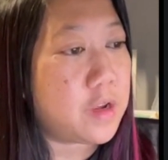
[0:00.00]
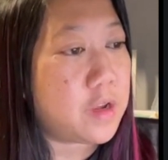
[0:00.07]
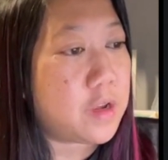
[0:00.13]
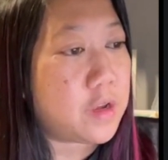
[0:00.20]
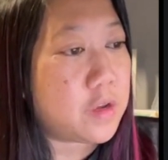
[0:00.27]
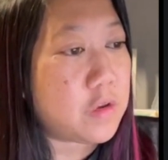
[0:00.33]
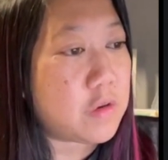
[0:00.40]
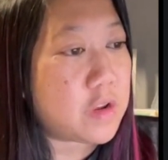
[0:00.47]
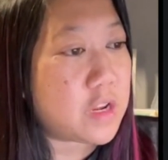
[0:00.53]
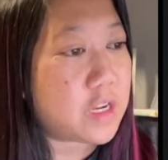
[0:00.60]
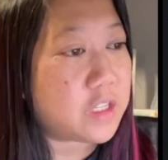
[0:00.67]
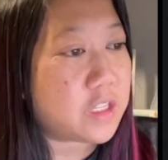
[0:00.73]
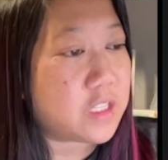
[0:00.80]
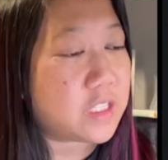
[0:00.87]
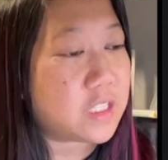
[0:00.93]
You can
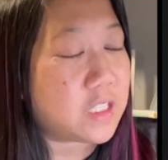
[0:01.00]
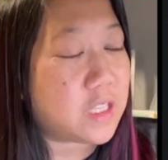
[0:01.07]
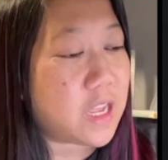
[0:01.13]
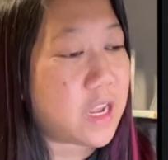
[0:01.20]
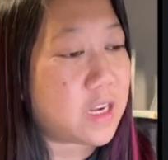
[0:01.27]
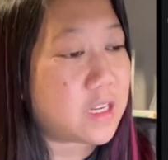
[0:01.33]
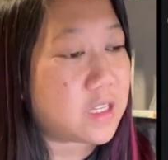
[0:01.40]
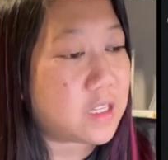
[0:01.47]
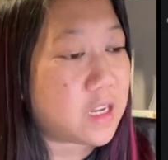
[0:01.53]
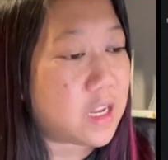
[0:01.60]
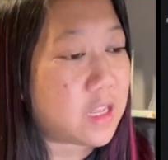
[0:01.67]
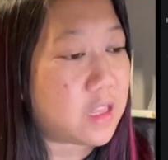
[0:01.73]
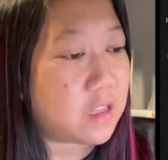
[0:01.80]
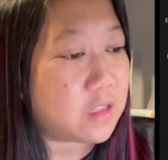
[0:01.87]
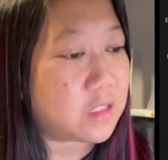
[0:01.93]
actually select
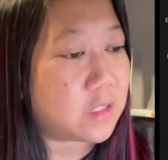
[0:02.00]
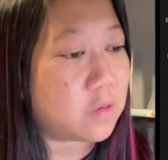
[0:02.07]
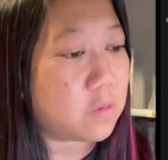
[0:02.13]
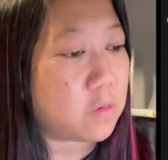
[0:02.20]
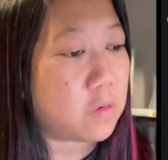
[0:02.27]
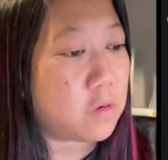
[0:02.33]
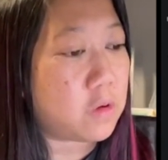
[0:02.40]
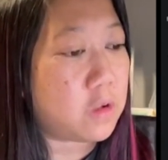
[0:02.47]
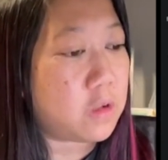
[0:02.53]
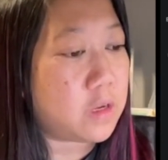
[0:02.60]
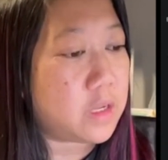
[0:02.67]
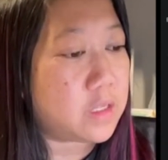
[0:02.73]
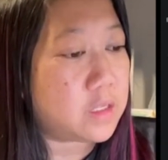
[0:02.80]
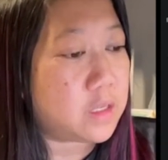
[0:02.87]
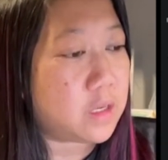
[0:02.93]
and then scroll
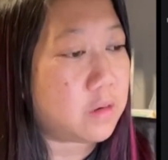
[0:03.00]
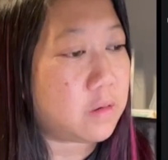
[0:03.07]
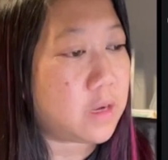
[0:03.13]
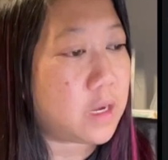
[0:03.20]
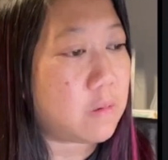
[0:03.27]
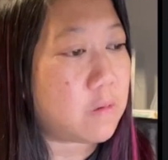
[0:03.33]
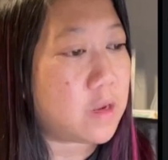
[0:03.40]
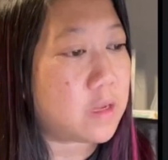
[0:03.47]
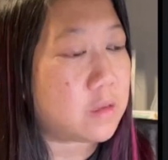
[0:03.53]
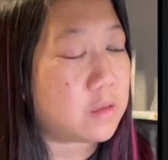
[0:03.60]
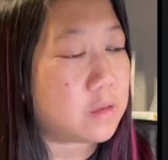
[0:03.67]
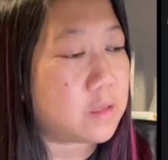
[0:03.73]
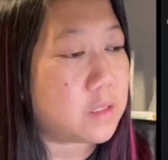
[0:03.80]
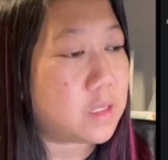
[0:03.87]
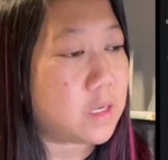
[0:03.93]
and say, okay, I want
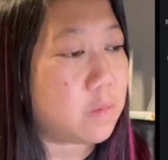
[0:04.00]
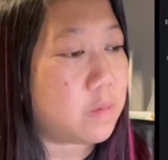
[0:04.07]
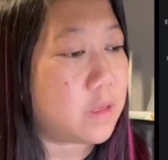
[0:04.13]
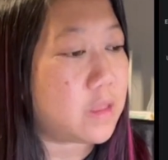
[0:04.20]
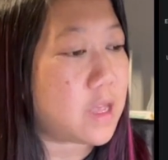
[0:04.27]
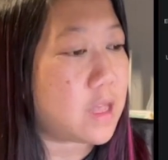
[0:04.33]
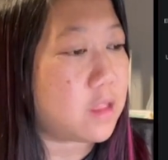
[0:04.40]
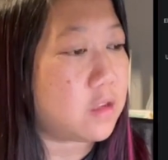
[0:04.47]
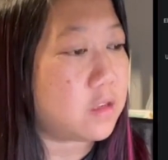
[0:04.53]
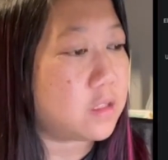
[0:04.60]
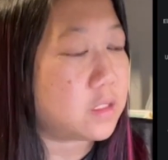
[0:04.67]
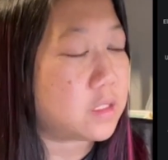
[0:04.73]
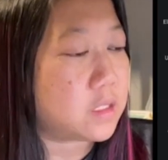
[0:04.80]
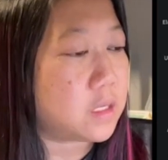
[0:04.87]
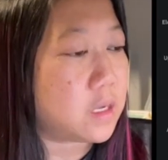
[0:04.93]
to see how big that
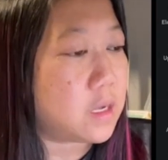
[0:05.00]
looks.